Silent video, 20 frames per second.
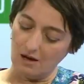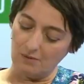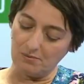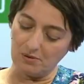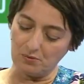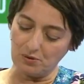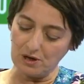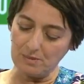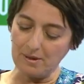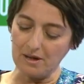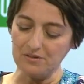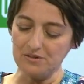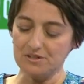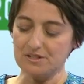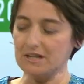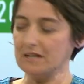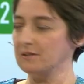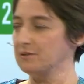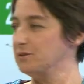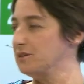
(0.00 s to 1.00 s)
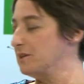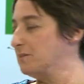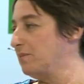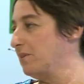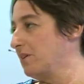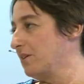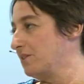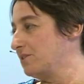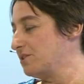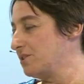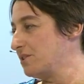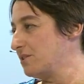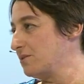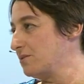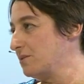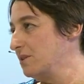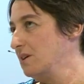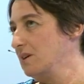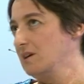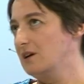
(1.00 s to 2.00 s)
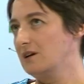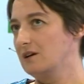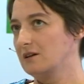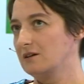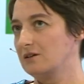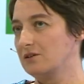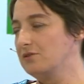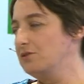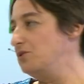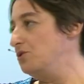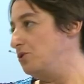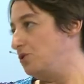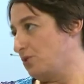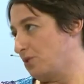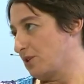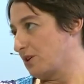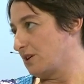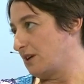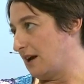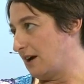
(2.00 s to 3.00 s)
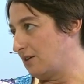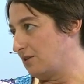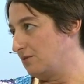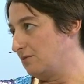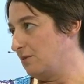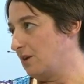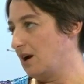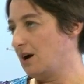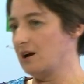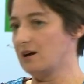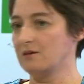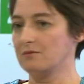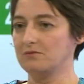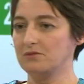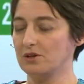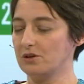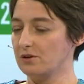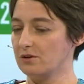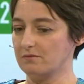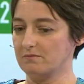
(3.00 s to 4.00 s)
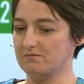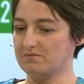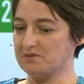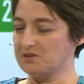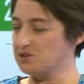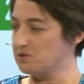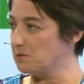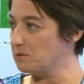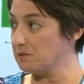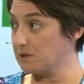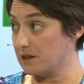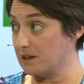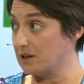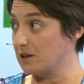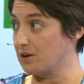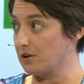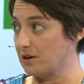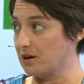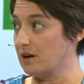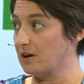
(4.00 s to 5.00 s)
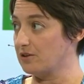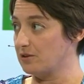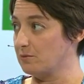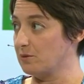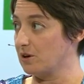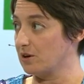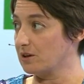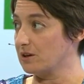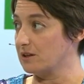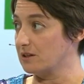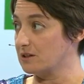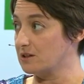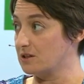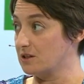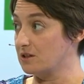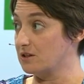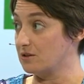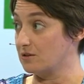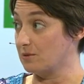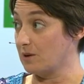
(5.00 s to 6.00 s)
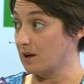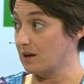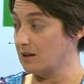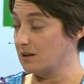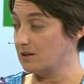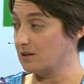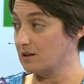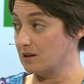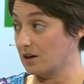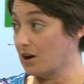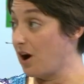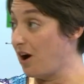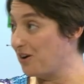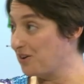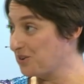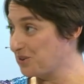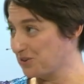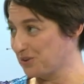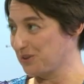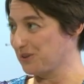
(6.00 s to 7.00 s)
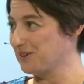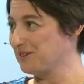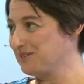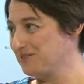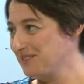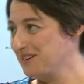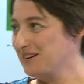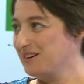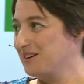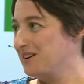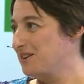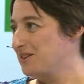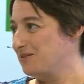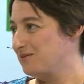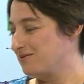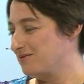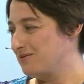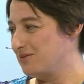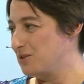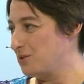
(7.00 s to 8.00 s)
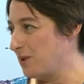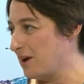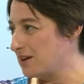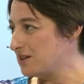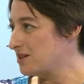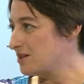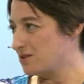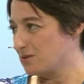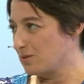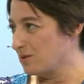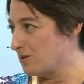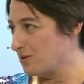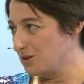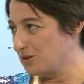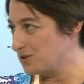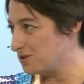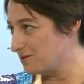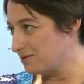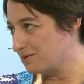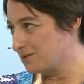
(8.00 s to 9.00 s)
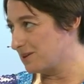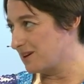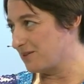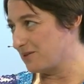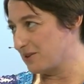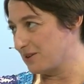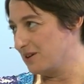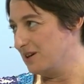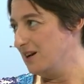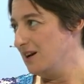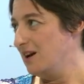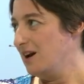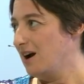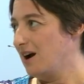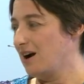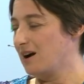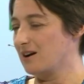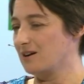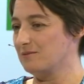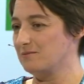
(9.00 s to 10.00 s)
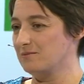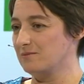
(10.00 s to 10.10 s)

But what about the diluted part? So you're in New York now. Um, you're presumably going to go to other markets too, mm -hmm. right? You're going to conquer the U.S., the world, whatever. Um,